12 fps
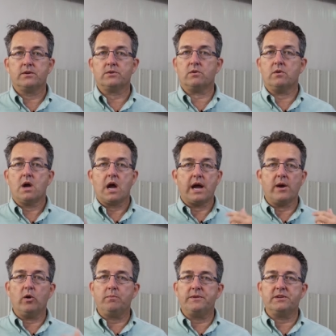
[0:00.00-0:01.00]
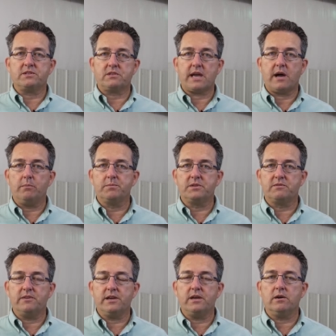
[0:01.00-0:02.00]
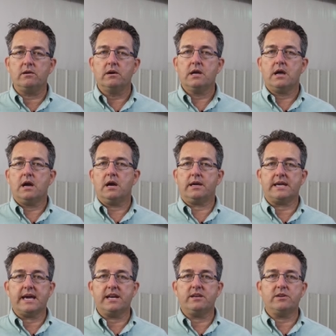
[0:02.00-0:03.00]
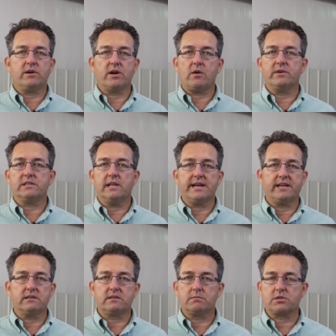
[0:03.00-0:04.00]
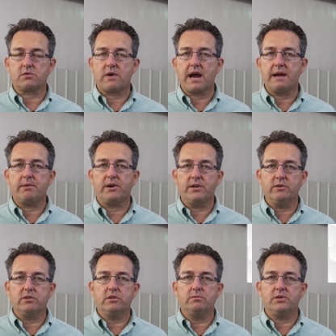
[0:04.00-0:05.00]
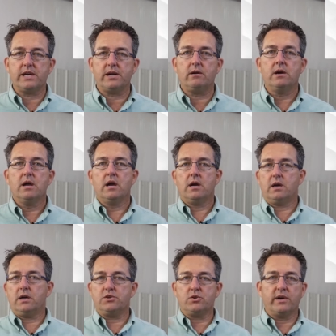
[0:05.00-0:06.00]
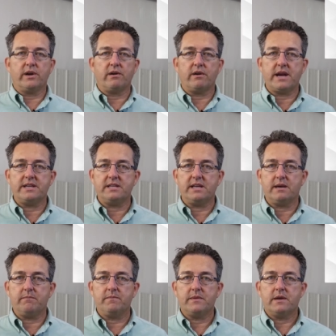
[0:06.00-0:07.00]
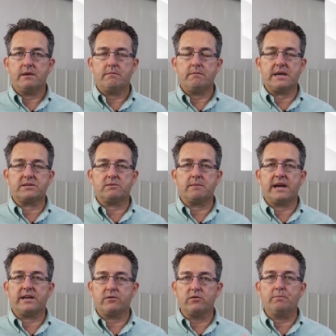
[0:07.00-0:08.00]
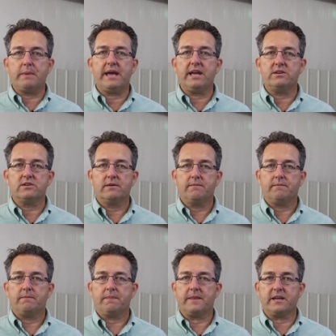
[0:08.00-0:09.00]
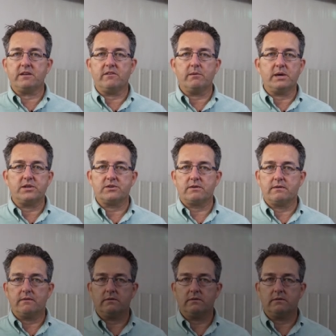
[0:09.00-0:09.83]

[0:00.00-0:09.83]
So I hope this helps this video. Uh, again, you can always like and subscribe our YouTube channel. Uh, join our ATM Mastermind group page. Thank you very much.